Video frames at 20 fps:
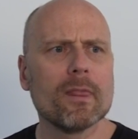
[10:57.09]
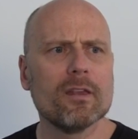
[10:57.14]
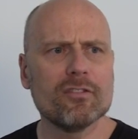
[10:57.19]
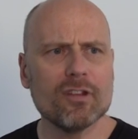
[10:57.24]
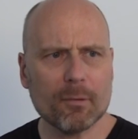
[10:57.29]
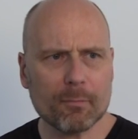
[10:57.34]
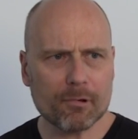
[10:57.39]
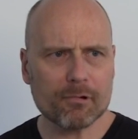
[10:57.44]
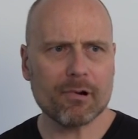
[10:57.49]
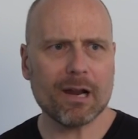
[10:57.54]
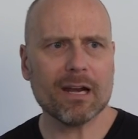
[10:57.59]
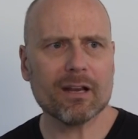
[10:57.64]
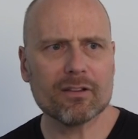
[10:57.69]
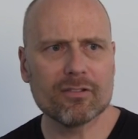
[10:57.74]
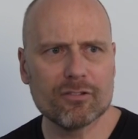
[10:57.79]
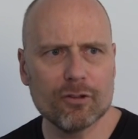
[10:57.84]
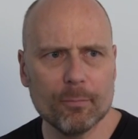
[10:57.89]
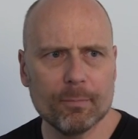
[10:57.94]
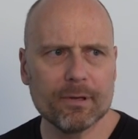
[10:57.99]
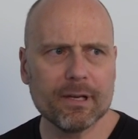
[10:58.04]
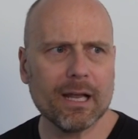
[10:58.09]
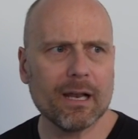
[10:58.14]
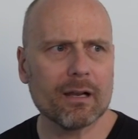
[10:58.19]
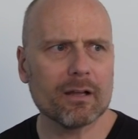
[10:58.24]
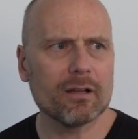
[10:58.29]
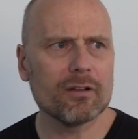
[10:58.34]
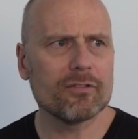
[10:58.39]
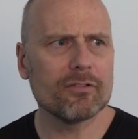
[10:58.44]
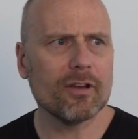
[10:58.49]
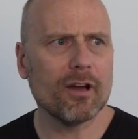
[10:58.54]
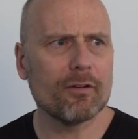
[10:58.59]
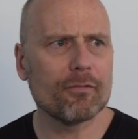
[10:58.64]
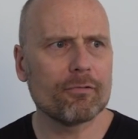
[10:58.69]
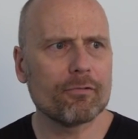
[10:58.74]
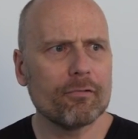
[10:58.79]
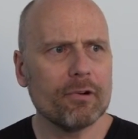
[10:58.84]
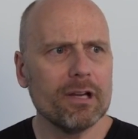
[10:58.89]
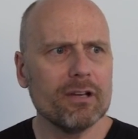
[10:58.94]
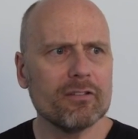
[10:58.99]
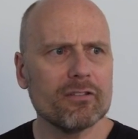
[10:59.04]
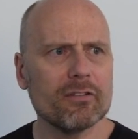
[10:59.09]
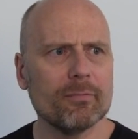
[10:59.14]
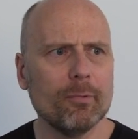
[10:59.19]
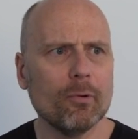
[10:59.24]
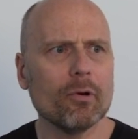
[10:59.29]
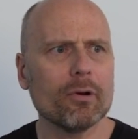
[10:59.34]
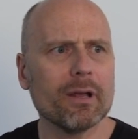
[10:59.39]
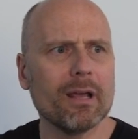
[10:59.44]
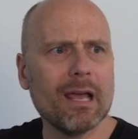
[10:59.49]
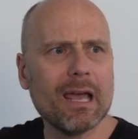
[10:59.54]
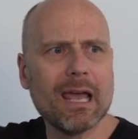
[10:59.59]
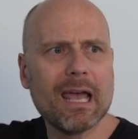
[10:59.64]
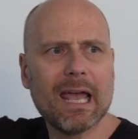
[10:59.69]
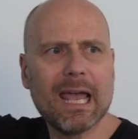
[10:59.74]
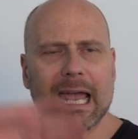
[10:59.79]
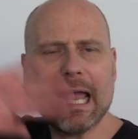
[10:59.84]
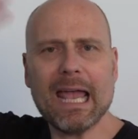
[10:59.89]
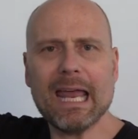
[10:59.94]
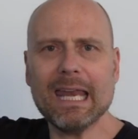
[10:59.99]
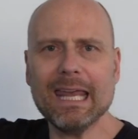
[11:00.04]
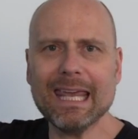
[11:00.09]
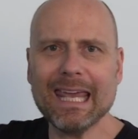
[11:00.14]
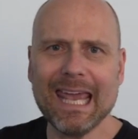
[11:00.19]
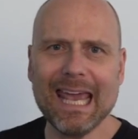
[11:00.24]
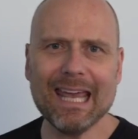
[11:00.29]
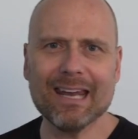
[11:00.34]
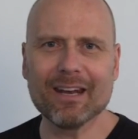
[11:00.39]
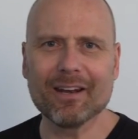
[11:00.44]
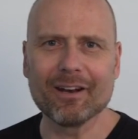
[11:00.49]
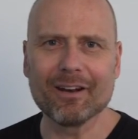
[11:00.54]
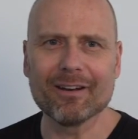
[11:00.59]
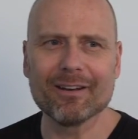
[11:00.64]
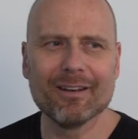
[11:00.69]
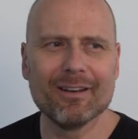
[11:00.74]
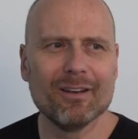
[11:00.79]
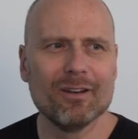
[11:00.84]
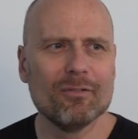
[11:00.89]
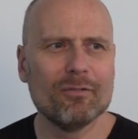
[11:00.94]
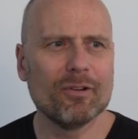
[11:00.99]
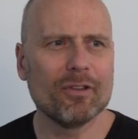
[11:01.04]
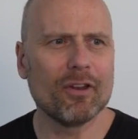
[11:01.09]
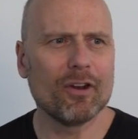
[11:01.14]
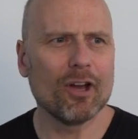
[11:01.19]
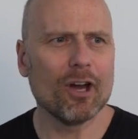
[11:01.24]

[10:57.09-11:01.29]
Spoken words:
Democratic superdelegates are free to support any candidate for the